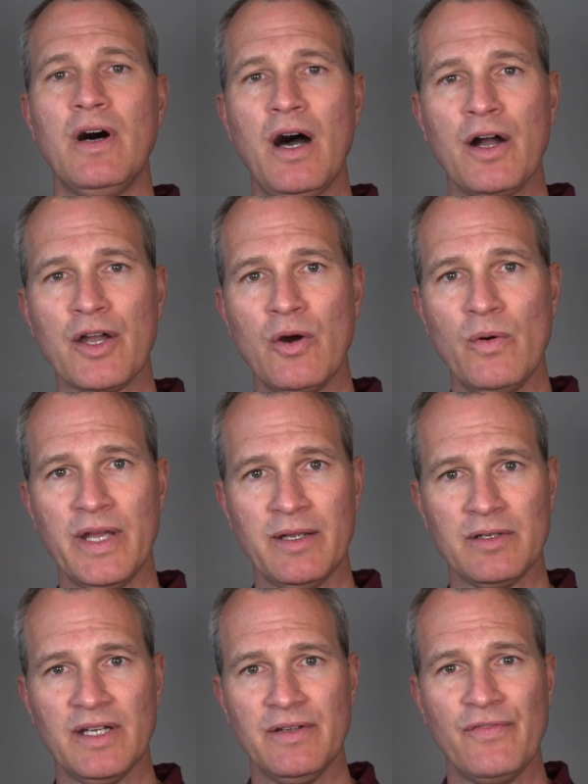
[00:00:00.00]

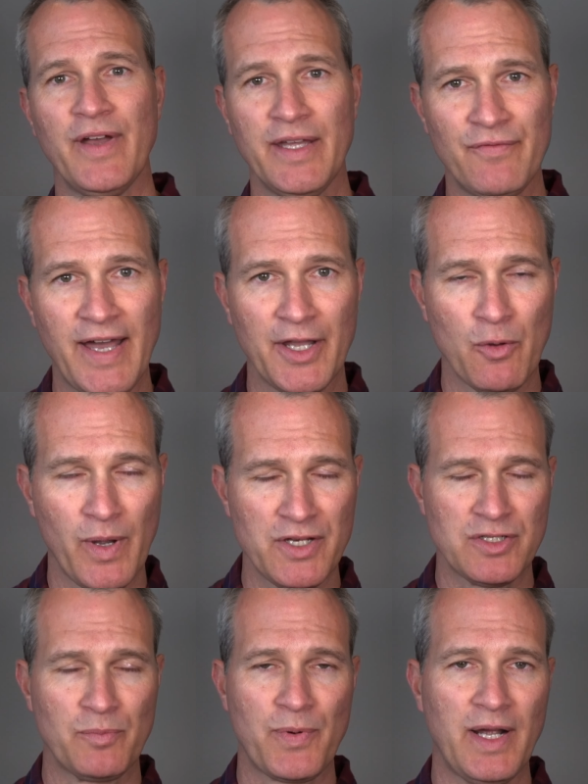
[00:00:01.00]
ongoing
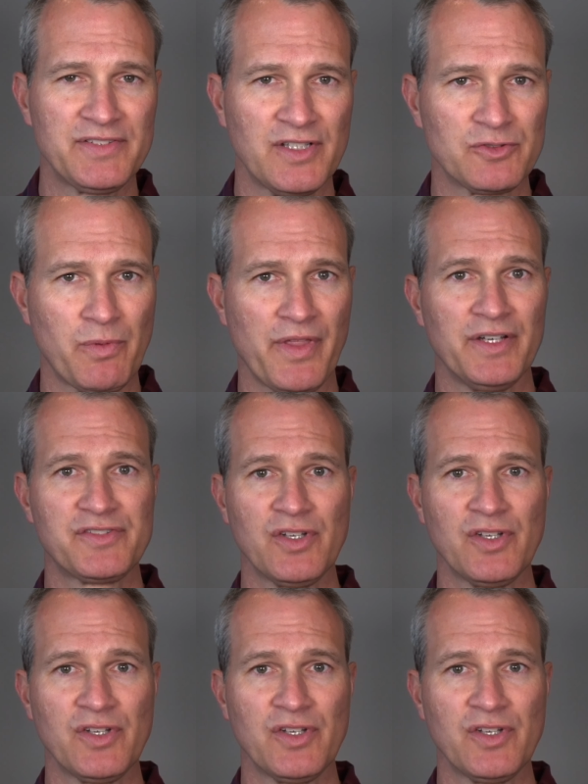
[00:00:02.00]
evaluation process with us.